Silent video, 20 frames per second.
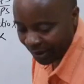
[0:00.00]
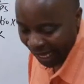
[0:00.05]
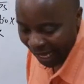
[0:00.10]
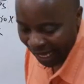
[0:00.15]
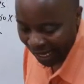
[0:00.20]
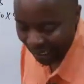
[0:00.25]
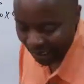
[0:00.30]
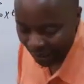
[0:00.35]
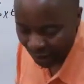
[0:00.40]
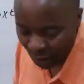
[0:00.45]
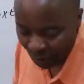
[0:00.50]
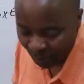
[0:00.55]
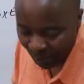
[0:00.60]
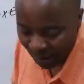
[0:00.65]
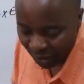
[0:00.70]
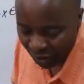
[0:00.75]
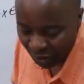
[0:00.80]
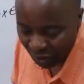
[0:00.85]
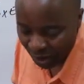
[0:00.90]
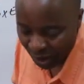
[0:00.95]
earnings
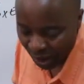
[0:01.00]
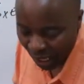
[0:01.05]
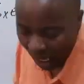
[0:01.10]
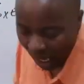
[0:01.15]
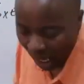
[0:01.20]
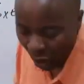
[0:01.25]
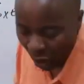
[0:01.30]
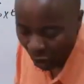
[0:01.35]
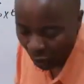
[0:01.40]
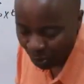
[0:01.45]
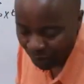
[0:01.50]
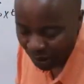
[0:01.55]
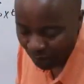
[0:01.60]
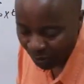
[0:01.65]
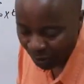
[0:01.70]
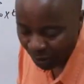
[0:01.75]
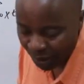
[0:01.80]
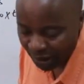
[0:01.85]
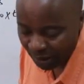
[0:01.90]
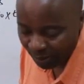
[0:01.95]
per share, I hope
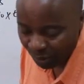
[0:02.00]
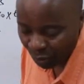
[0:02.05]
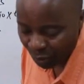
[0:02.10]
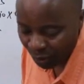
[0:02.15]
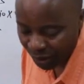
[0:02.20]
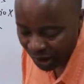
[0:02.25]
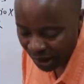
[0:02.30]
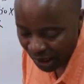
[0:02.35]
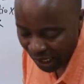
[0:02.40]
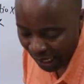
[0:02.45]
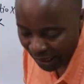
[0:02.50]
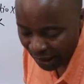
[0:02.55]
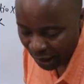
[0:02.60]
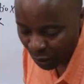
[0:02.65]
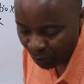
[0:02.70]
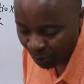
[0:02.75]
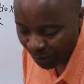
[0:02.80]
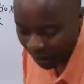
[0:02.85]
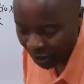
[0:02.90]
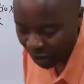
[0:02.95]
somebody is able to see
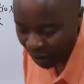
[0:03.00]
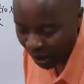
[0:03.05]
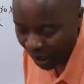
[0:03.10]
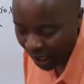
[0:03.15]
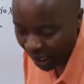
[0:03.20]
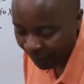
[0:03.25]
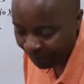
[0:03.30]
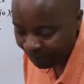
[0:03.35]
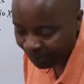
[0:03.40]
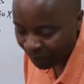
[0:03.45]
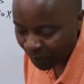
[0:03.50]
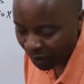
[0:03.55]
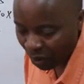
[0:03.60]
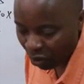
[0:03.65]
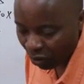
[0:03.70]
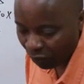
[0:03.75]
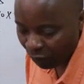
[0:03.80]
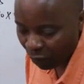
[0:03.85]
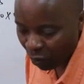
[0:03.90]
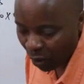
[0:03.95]
earnings per share
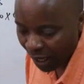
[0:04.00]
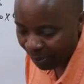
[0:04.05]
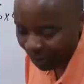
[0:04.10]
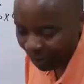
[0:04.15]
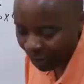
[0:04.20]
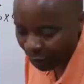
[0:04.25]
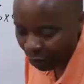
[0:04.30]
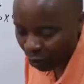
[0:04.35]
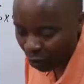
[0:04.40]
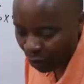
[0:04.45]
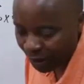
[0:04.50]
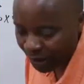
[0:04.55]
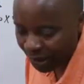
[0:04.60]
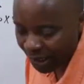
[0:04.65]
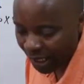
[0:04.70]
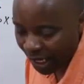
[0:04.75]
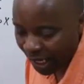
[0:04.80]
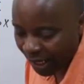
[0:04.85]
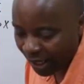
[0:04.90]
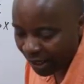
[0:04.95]
of 1.0
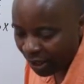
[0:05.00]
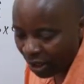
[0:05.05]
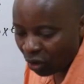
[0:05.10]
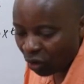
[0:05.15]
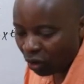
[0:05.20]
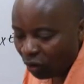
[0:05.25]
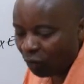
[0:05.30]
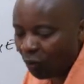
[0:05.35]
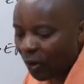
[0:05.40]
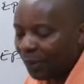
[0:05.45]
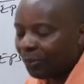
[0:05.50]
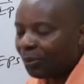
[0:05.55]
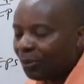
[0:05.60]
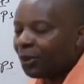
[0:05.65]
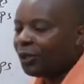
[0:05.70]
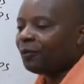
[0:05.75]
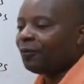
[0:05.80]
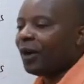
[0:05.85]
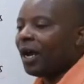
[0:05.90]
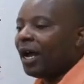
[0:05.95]
year of
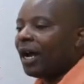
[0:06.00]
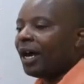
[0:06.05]
1.5.